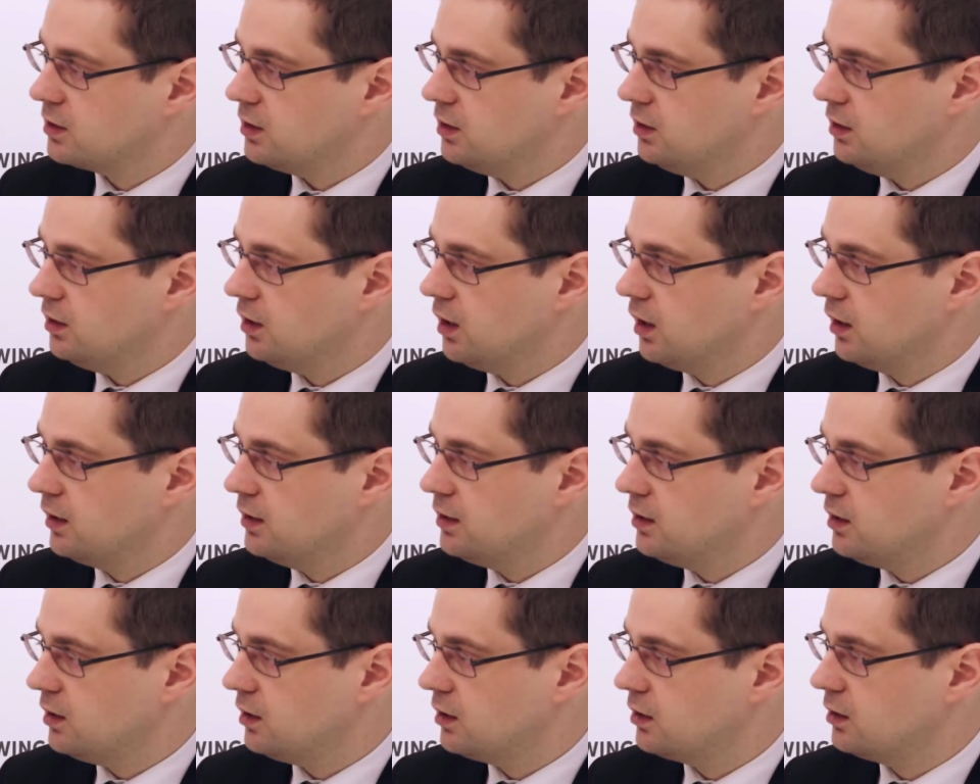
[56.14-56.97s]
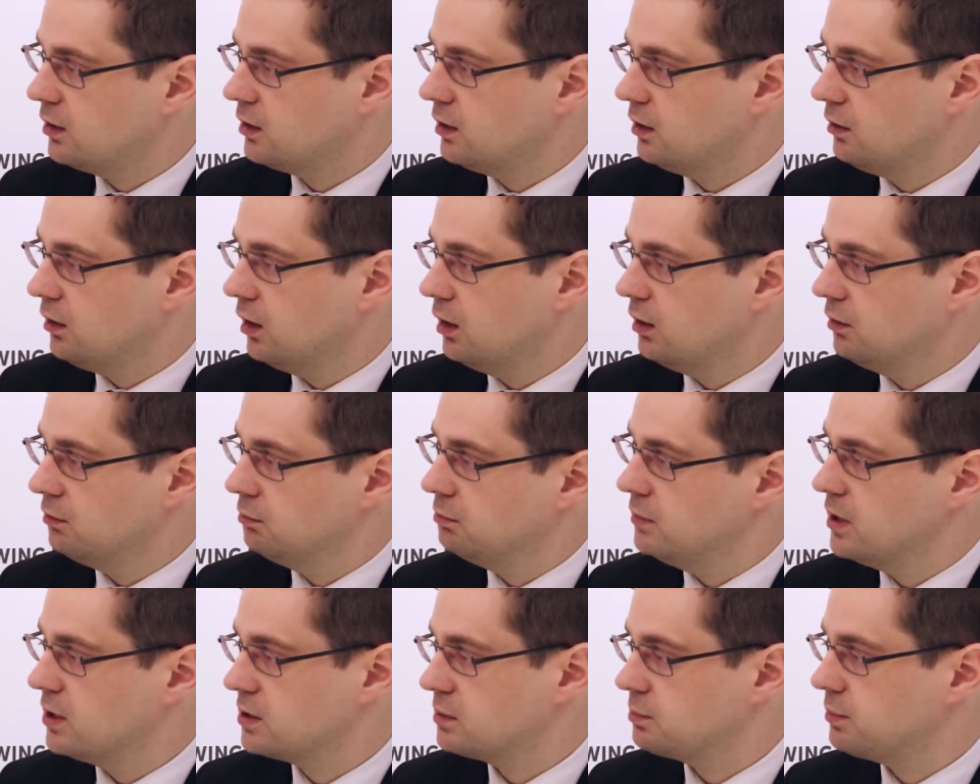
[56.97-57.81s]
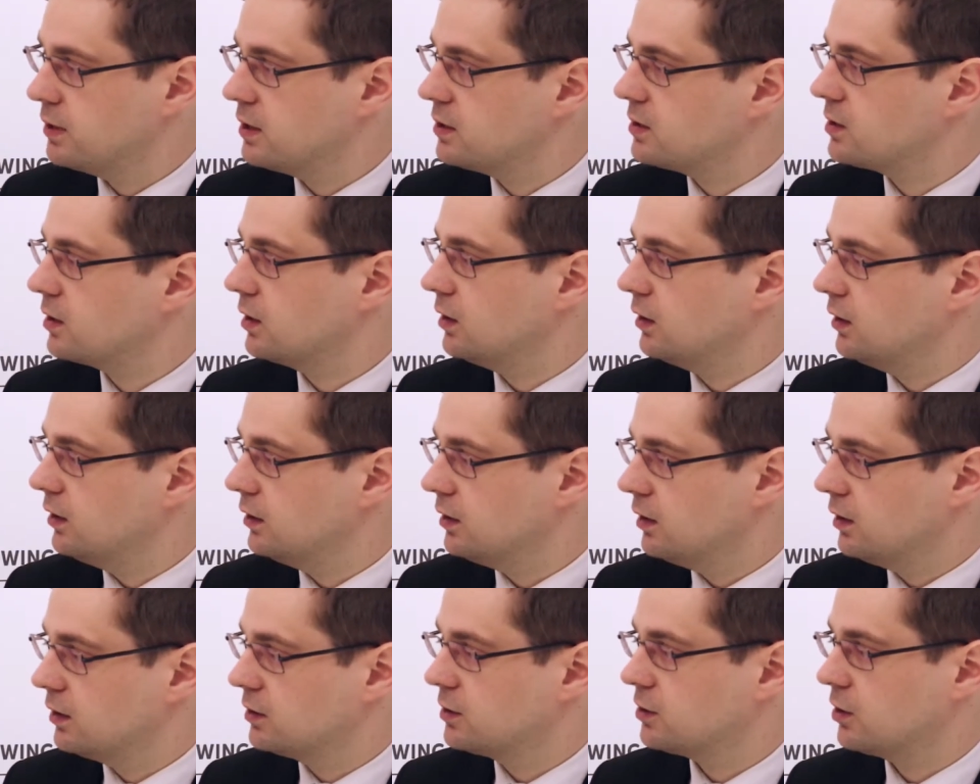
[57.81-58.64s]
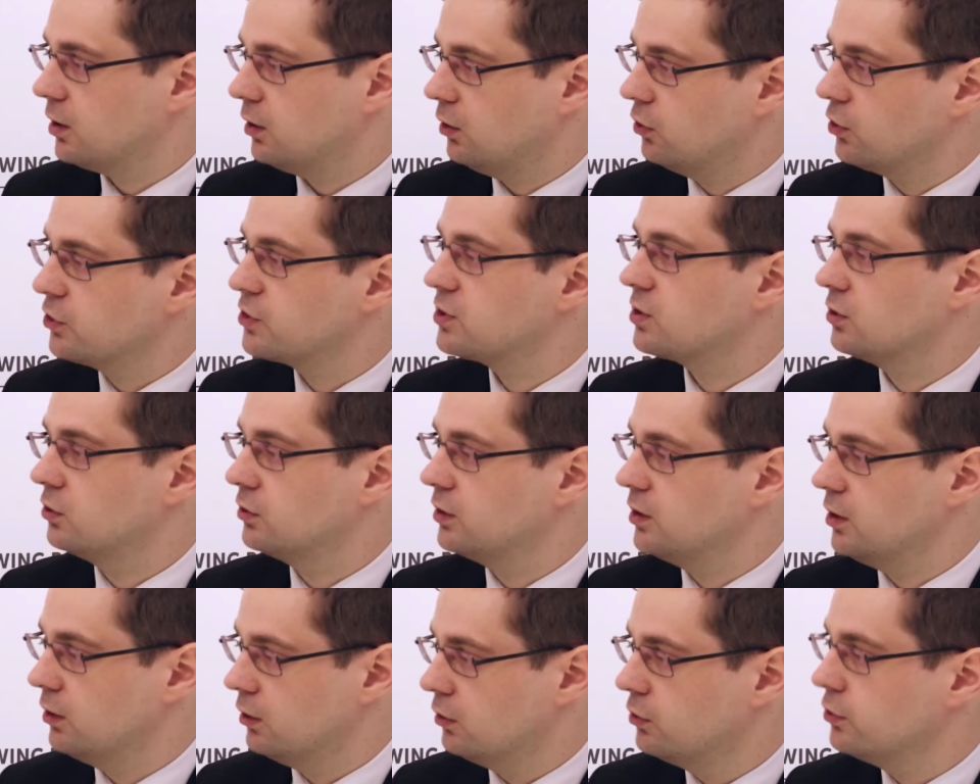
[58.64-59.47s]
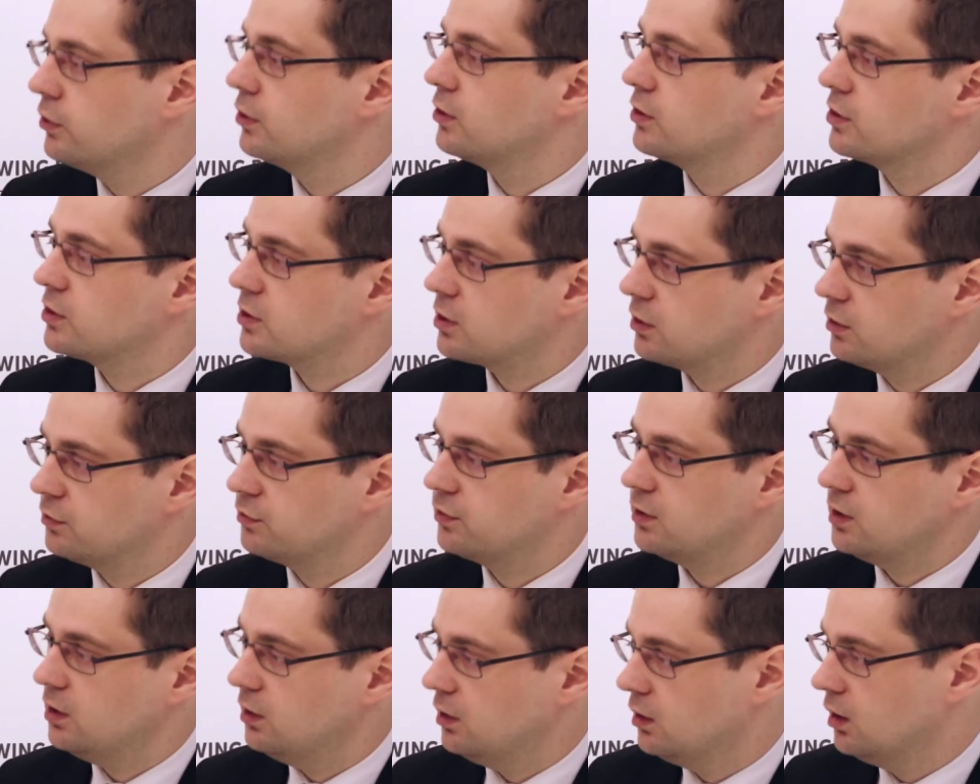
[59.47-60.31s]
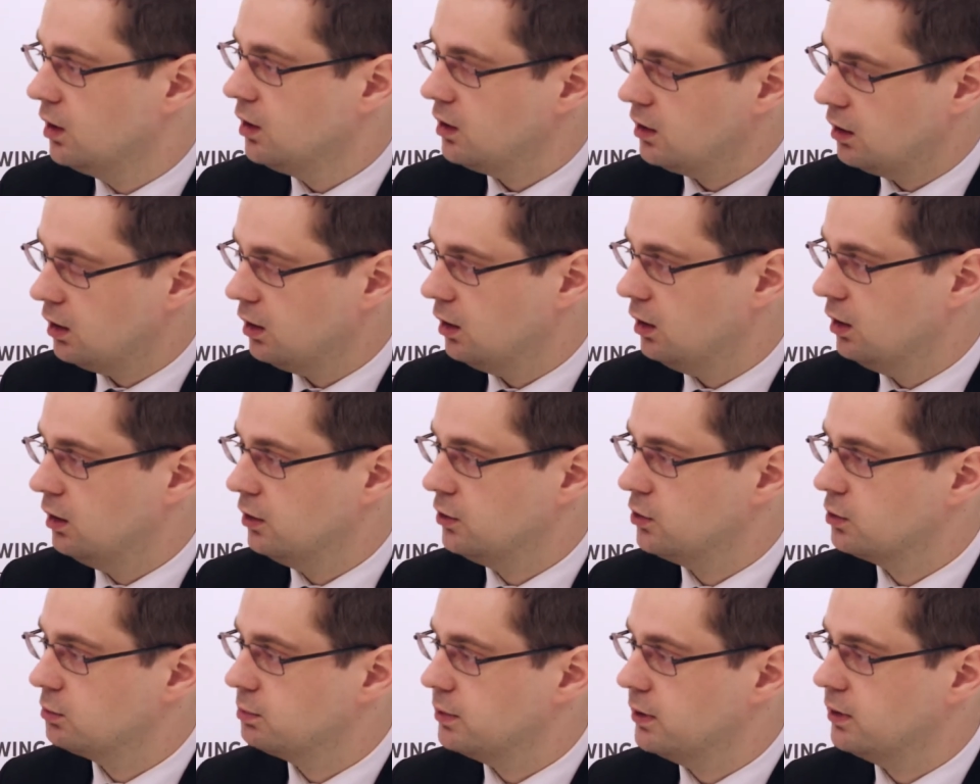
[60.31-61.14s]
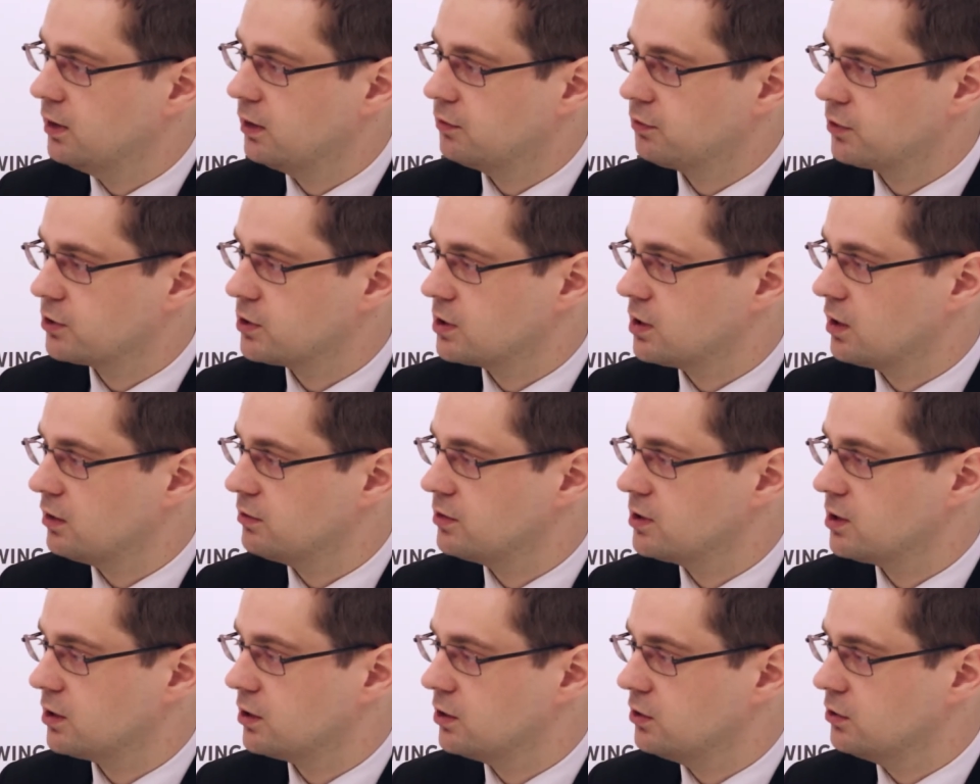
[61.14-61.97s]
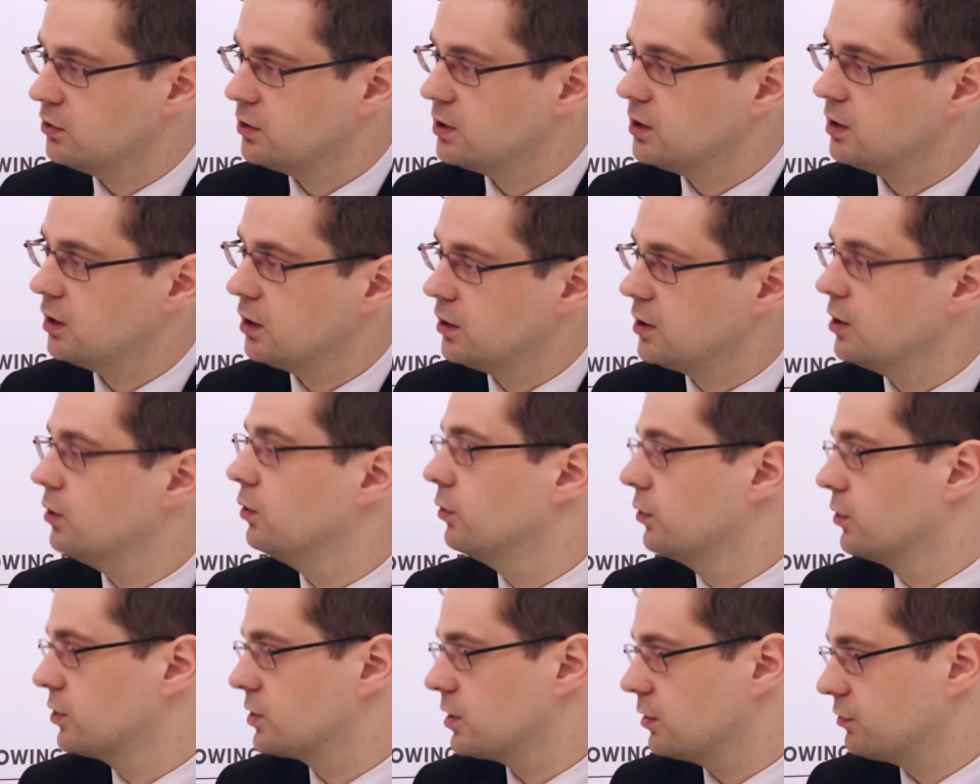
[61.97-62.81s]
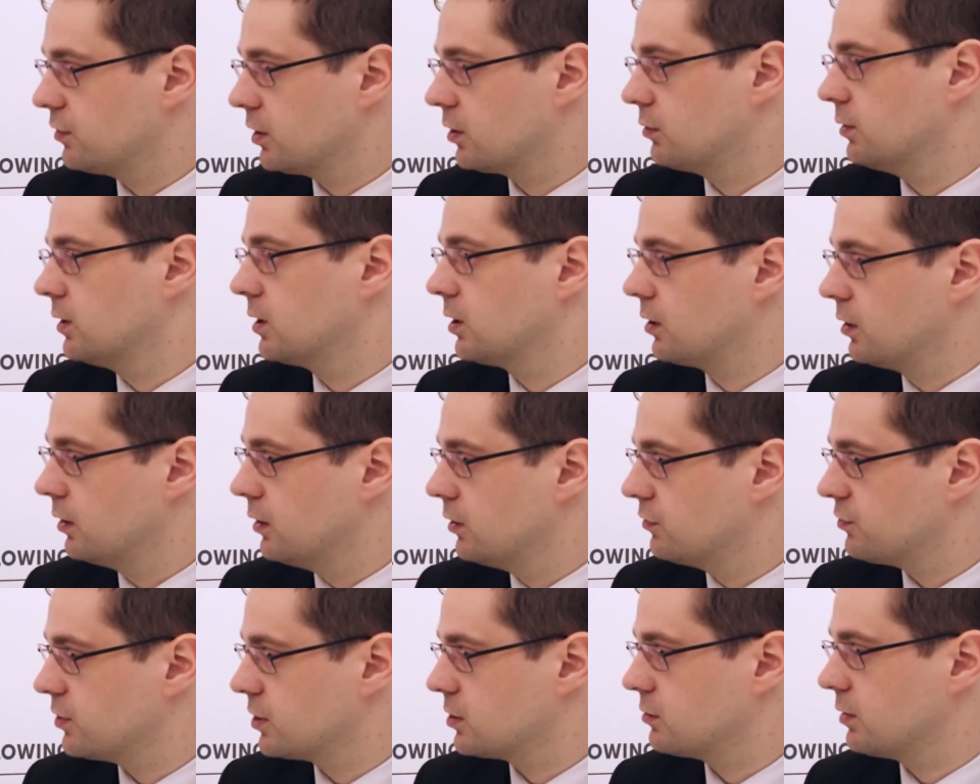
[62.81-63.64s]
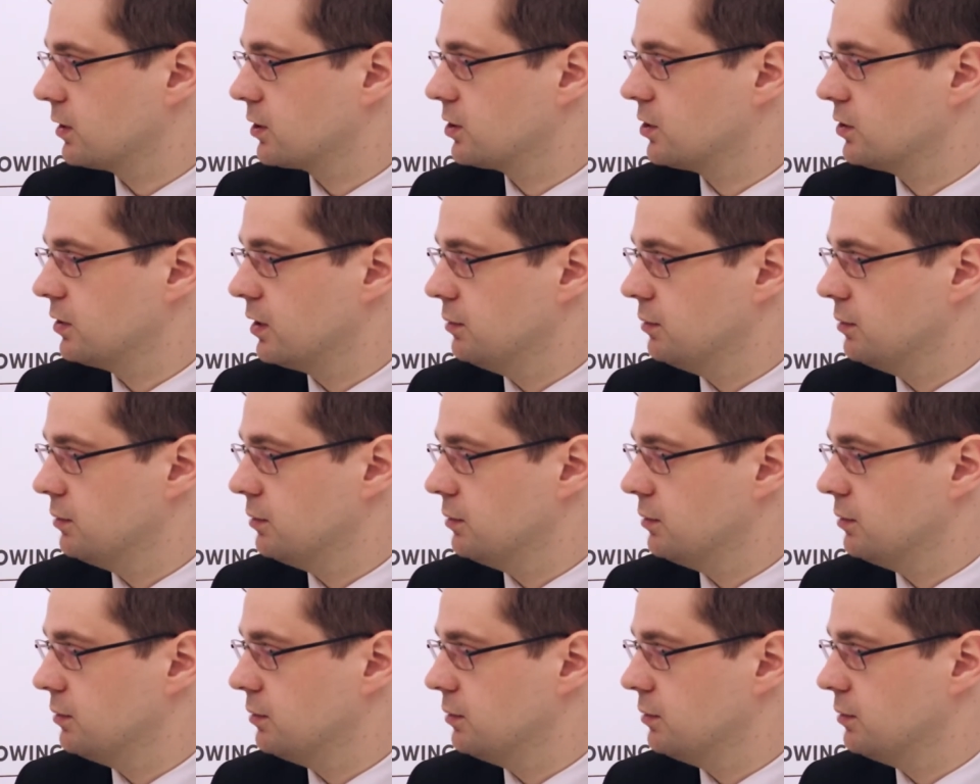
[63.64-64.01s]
the idea is basically that also the owners of the European Network for Cybersecurity are the owners of the critical infrastructure